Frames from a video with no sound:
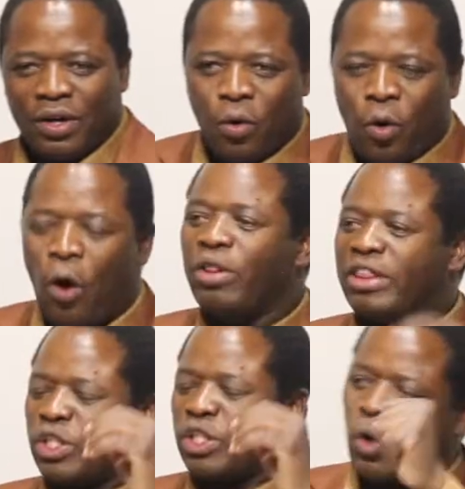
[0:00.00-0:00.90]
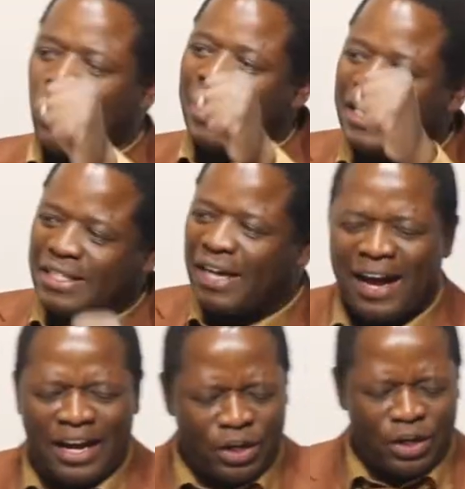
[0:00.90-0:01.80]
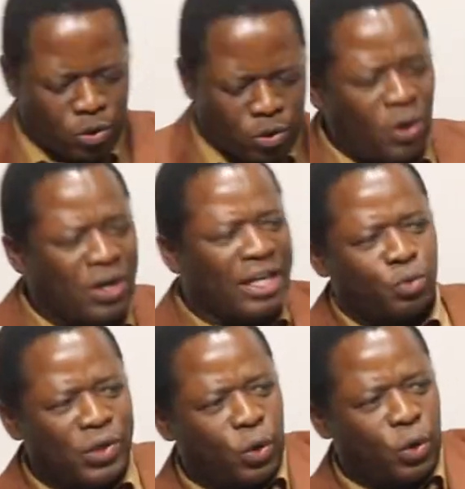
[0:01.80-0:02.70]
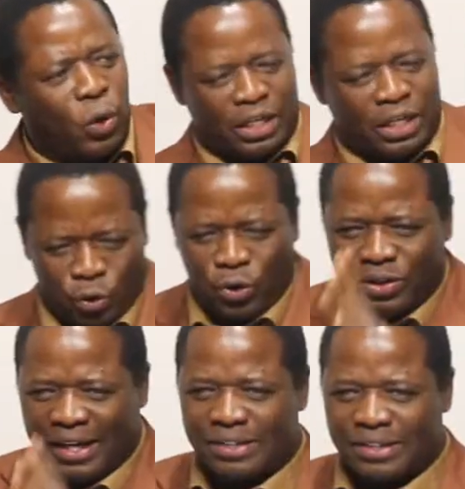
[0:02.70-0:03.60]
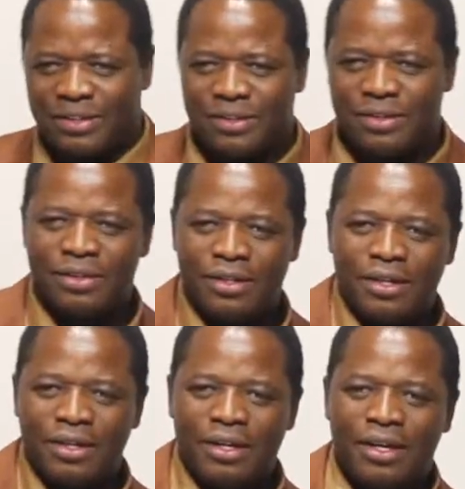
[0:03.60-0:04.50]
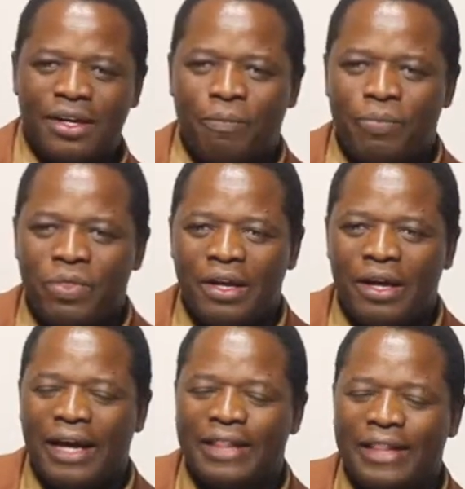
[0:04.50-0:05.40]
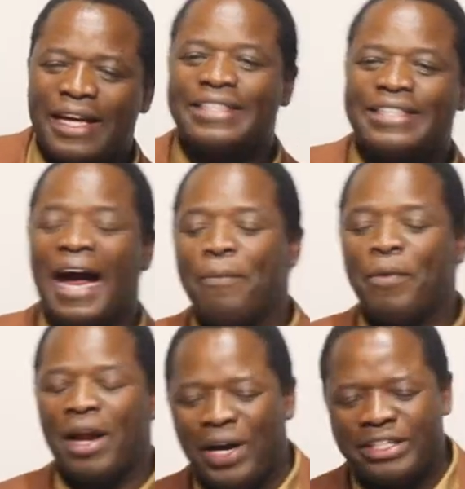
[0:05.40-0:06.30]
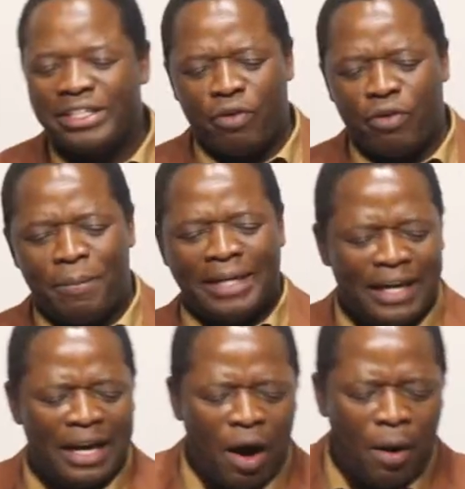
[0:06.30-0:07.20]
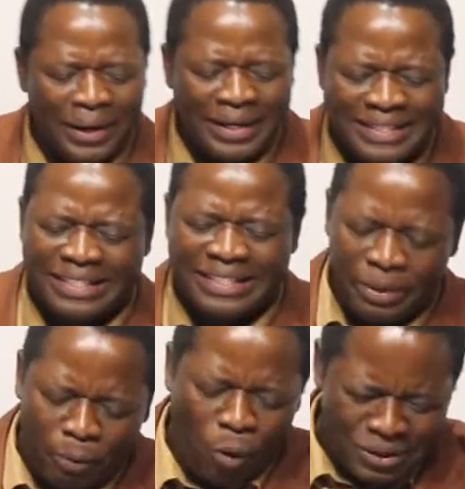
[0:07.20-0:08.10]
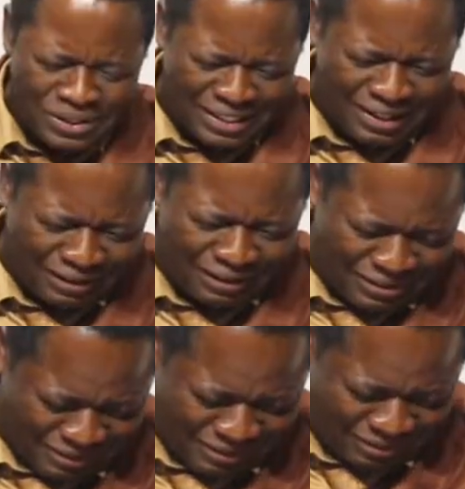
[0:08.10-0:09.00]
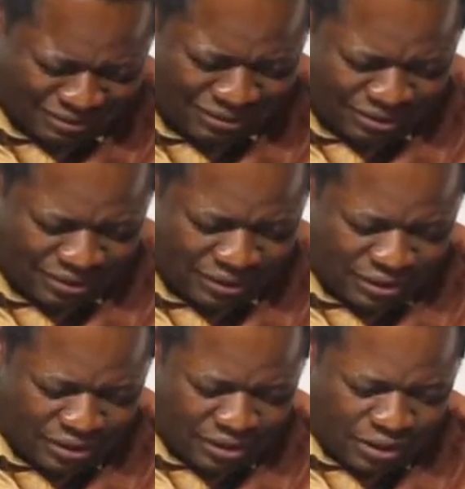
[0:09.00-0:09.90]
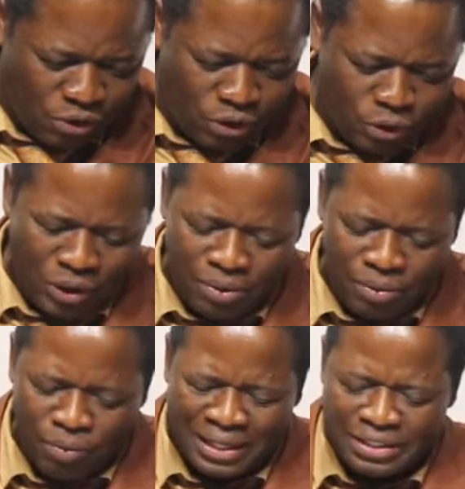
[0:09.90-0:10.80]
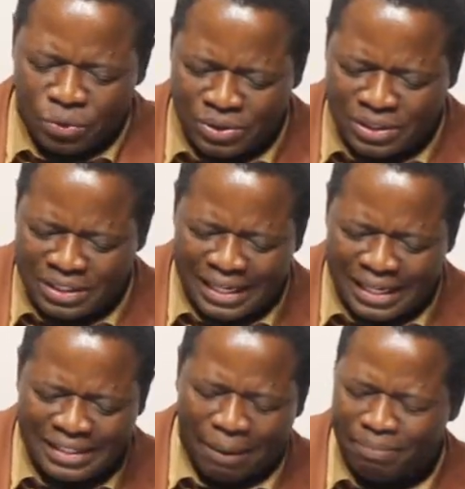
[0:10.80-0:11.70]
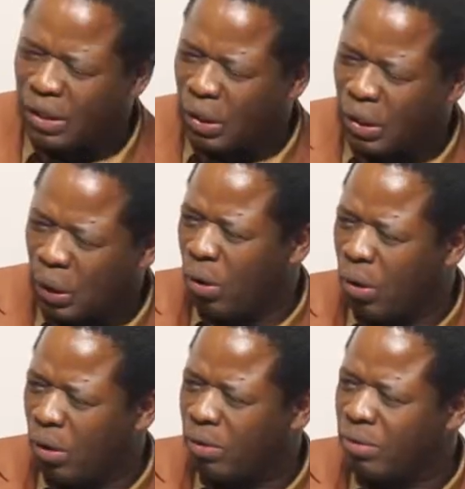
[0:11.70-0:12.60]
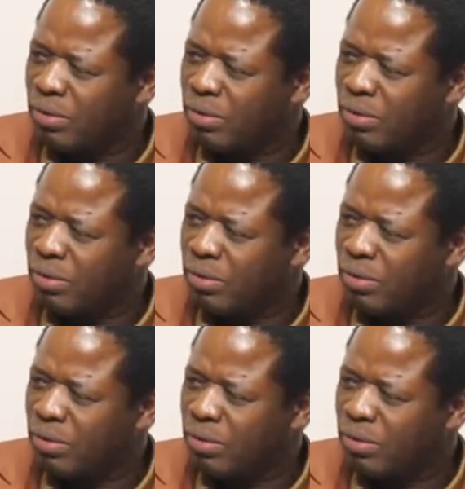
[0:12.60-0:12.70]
Call the strongest Nganga and strongest witch doctor, do your things. At that time when I'm waiting for my turn, I'll be in deep consecration. Not wanting to say something wrong.